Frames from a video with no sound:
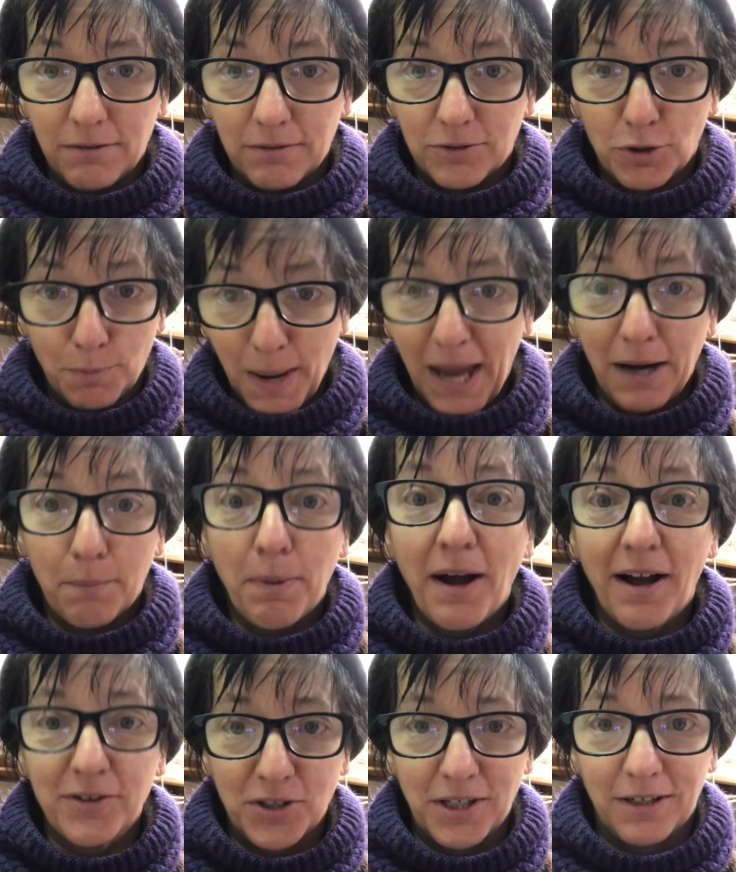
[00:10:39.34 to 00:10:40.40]
Dramatic
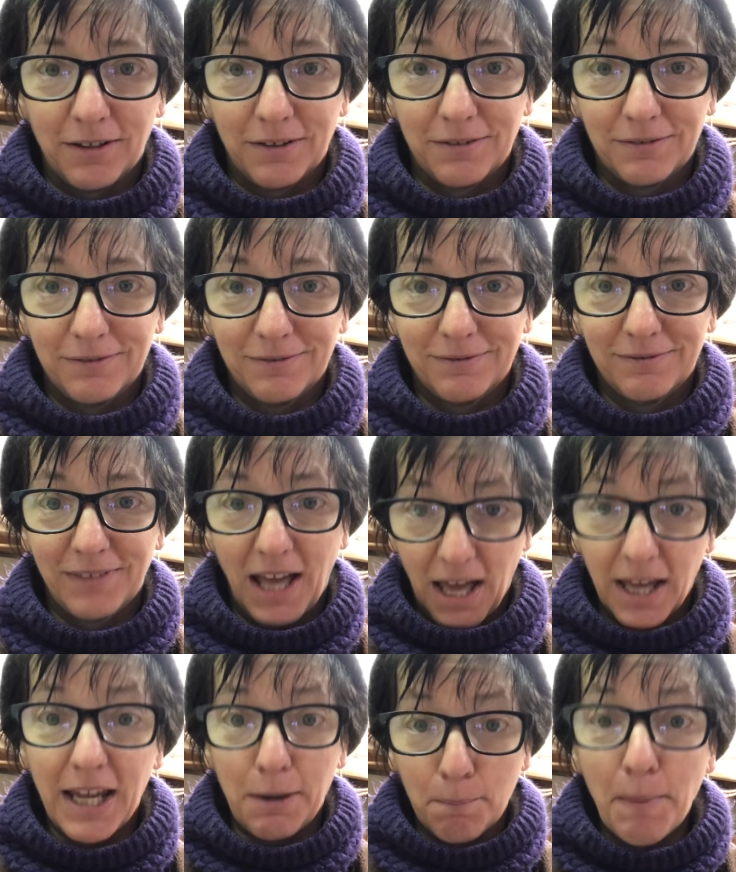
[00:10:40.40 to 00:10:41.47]
pause here.
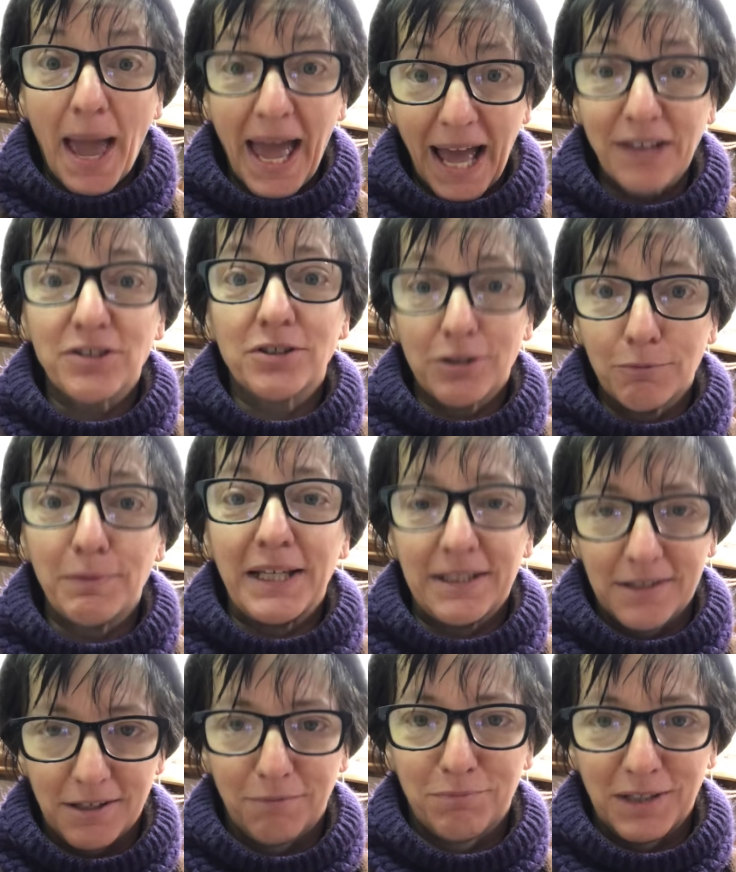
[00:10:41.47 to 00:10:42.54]
It has to mean
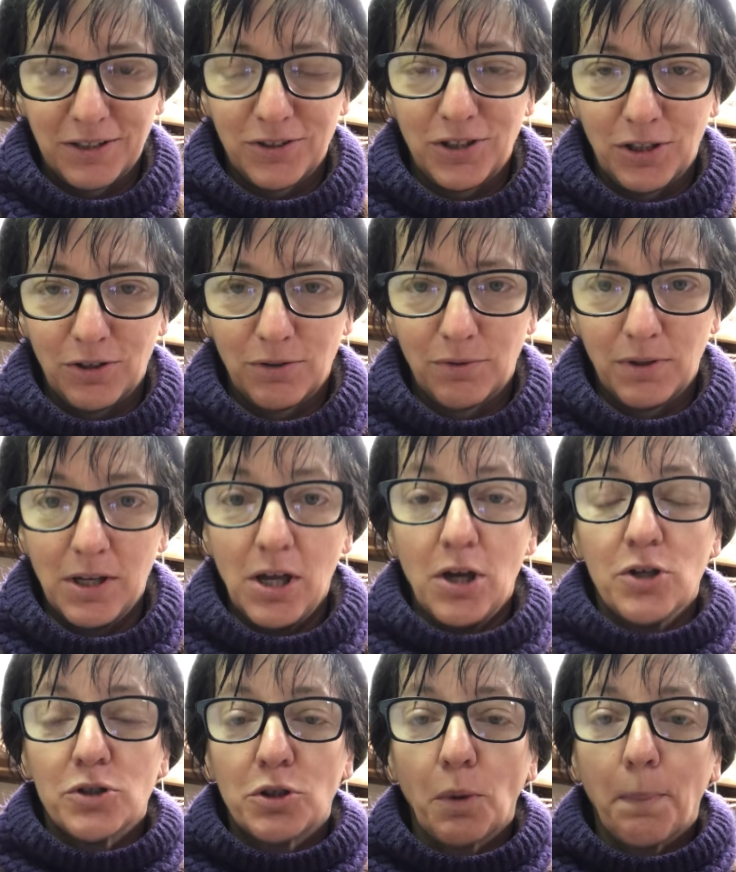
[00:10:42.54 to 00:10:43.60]
something to you.
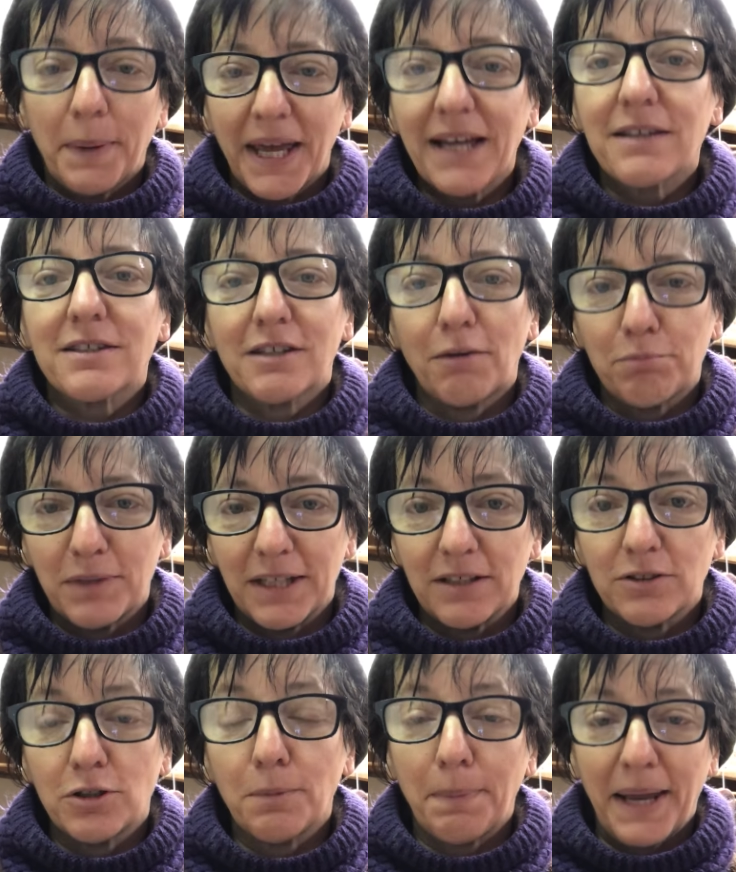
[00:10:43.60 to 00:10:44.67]
So pick something
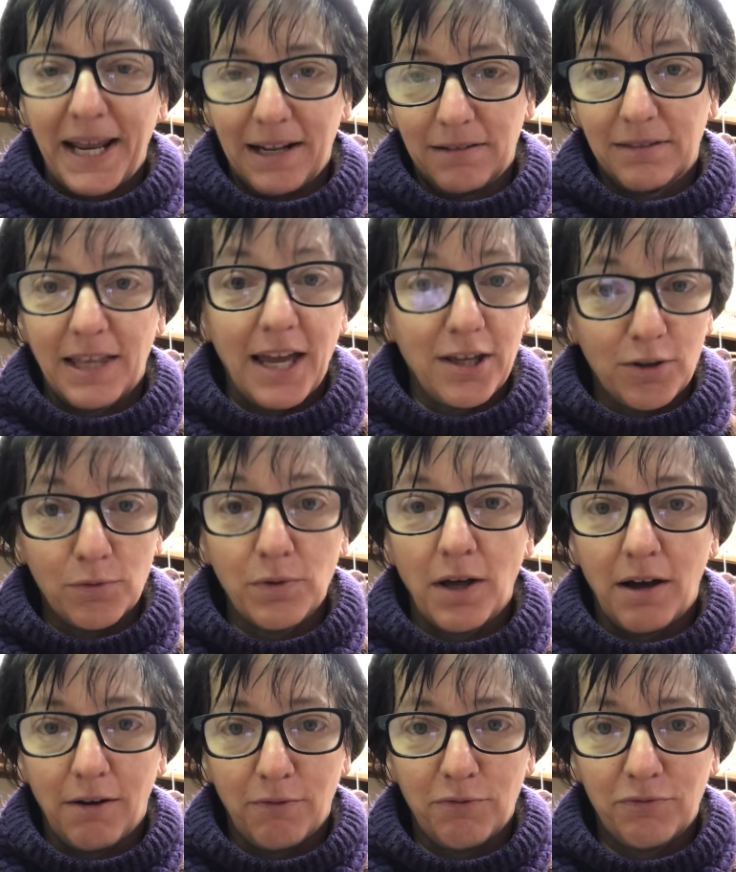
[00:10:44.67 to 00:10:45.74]
to paint that you
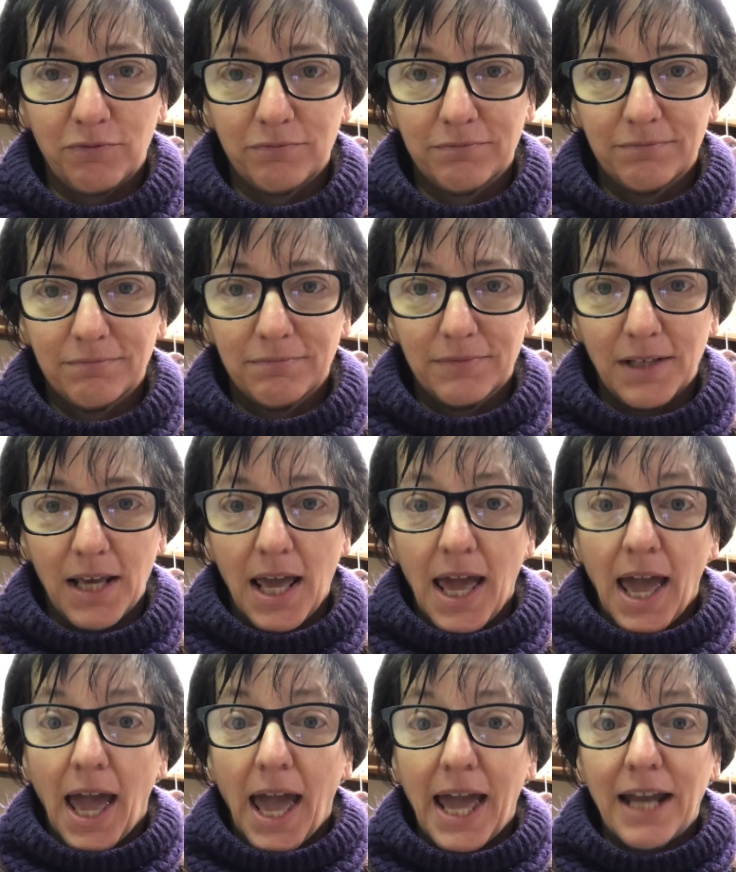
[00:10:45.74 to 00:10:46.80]
love
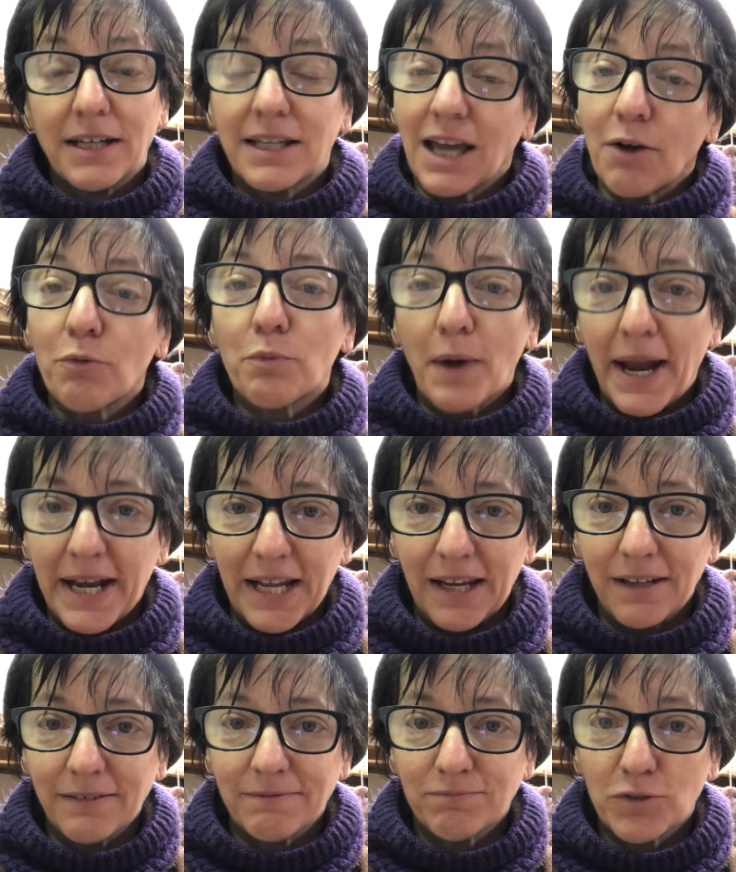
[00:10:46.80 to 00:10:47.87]
and get
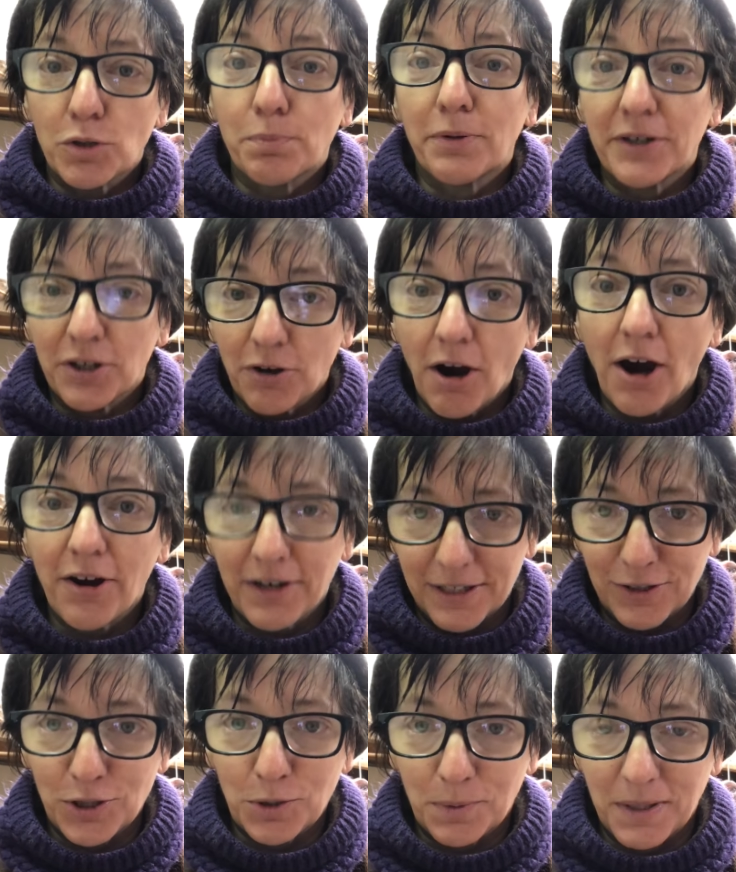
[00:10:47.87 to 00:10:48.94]
ready to put your heart
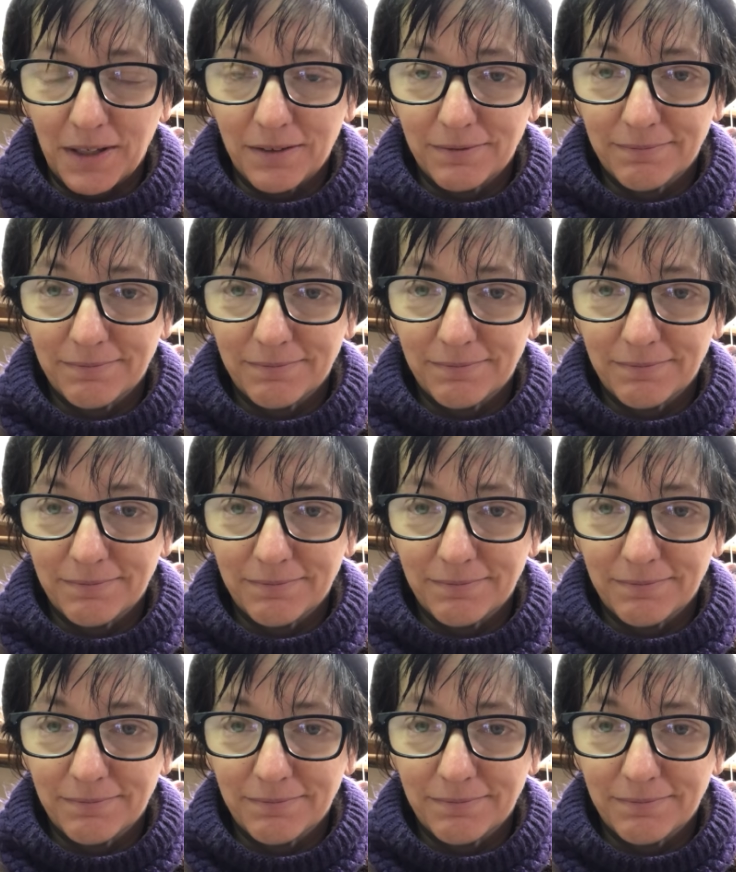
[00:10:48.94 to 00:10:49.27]
into it.